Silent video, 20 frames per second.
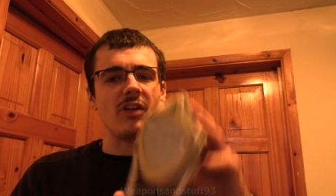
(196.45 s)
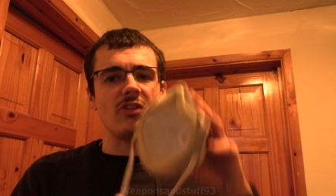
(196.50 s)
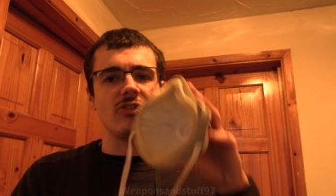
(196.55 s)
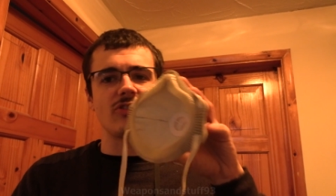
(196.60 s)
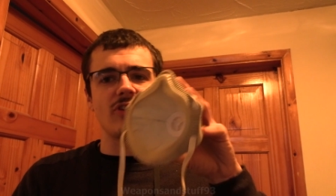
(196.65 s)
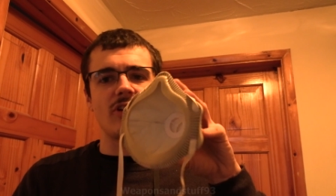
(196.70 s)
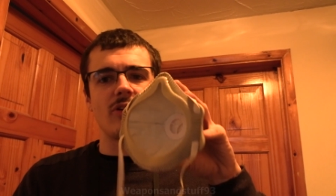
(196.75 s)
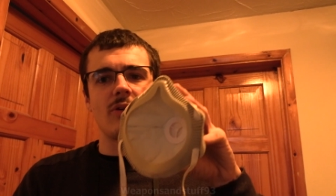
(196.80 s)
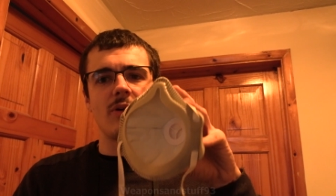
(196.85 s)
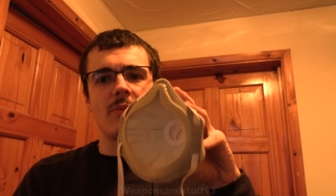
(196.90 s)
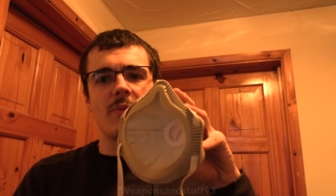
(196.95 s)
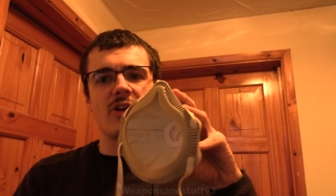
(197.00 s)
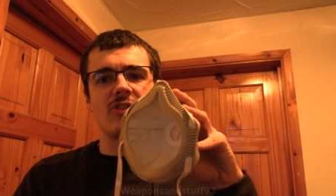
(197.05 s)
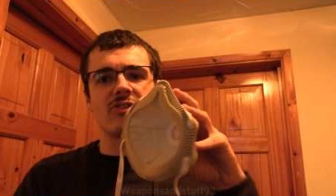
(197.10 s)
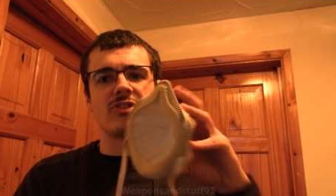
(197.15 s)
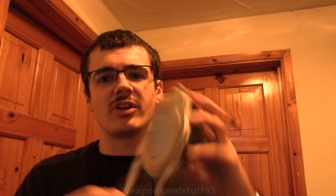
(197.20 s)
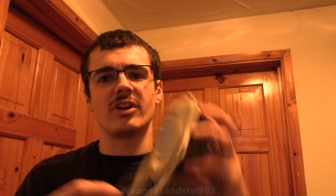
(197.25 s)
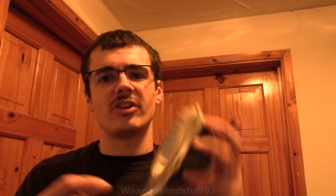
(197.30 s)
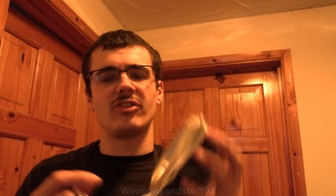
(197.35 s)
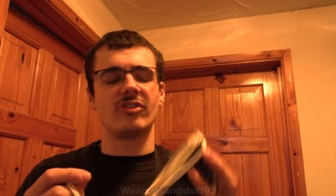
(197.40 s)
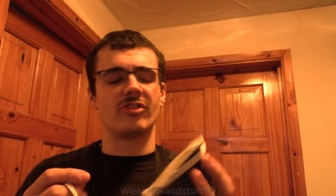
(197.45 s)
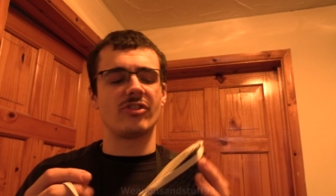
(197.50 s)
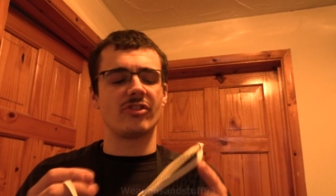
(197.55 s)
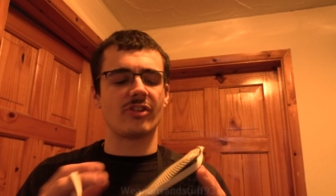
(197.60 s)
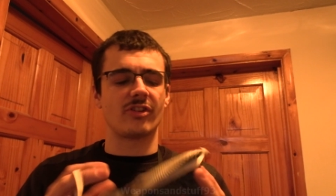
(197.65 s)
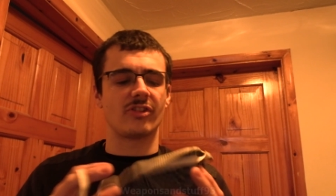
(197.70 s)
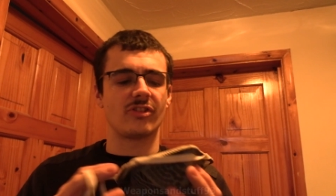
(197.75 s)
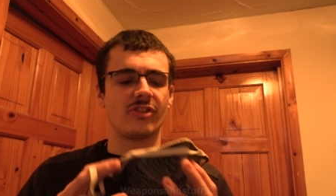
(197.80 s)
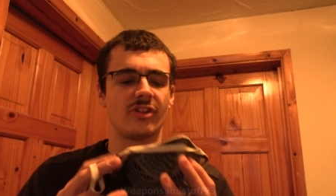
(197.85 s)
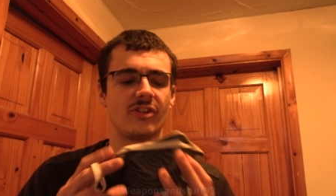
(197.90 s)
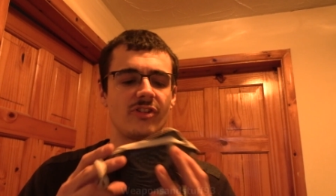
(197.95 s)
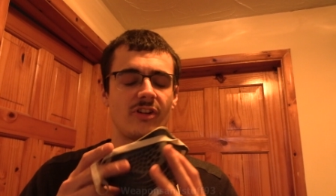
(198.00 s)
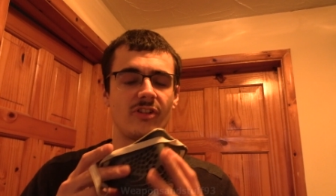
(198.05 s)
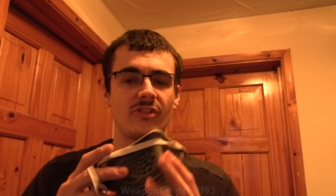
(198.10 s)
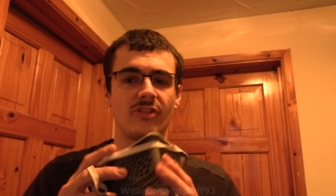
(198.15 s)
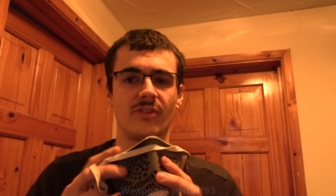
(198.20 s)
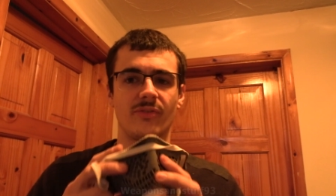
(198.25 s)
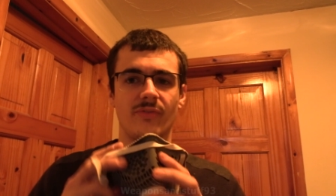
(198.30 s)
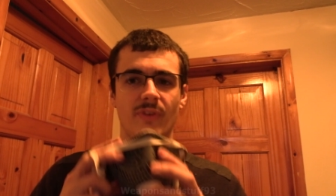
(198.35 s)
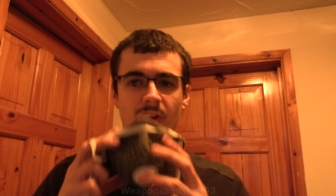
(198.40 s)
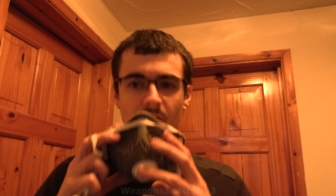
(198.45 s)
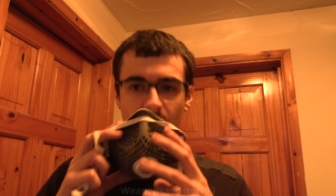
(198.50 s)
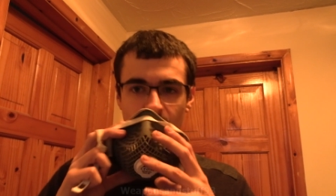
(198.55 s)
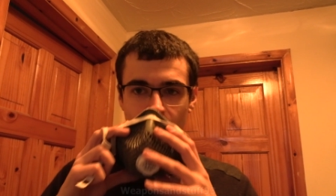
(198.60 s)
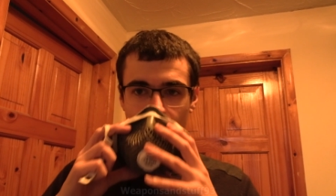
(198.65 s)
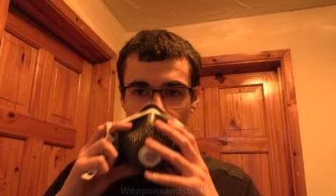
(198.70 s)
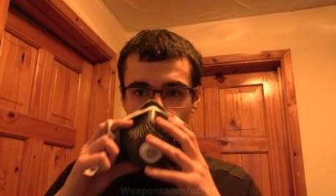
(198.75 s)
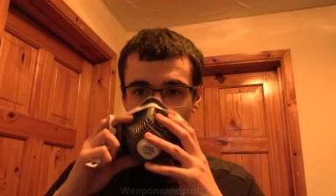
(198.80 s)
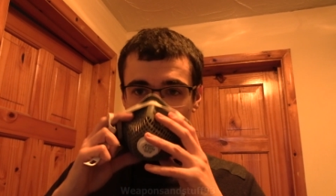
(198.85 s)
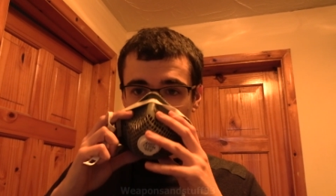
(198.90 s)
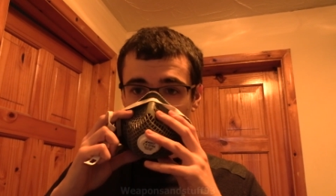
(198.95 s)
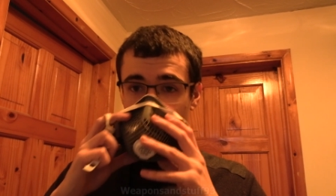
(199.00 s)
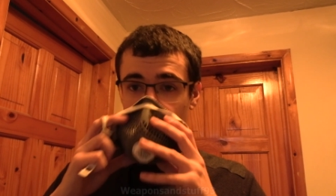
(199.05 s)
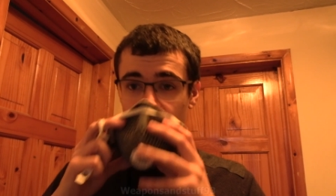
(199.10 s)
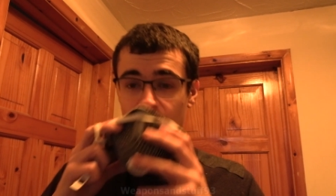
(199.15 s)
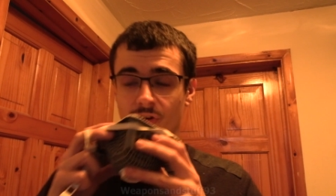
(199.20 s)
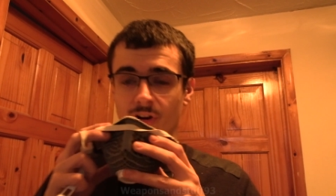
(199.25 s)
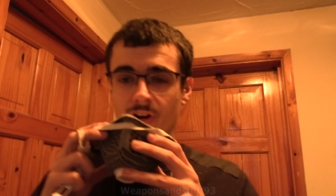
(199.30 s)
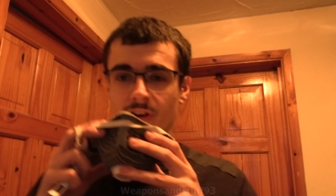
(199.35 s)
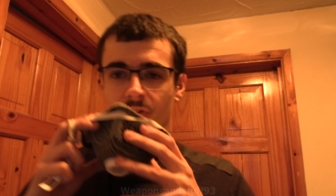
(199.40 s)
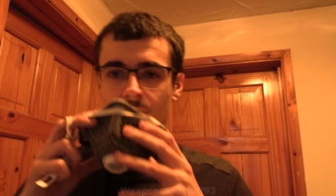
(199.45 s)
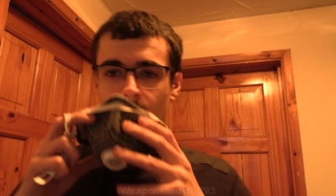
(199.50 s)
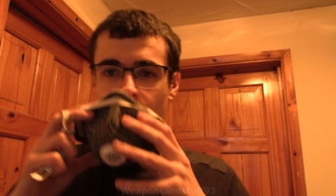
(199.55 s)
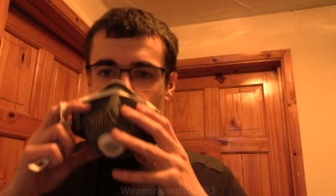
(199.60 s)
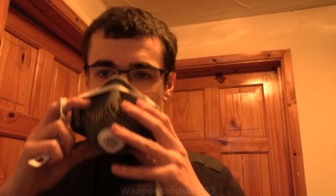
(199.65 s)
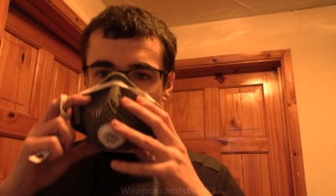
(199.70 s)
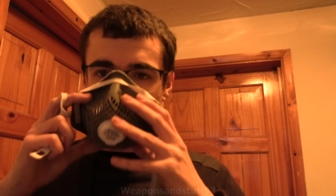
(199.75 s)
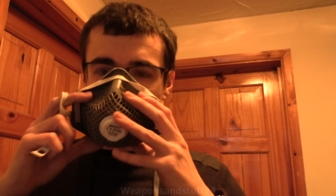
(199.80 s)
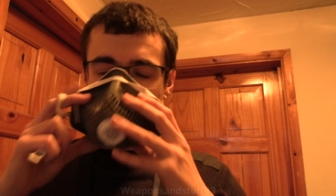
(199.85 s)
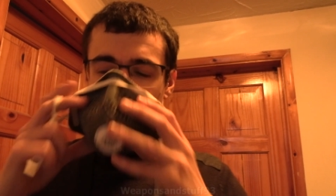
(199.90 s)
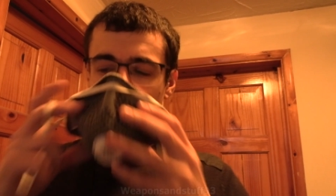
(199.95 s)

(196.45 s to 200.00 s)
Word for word: so a mask like this is designed to sit tight to the face so I'll just demonstrate this one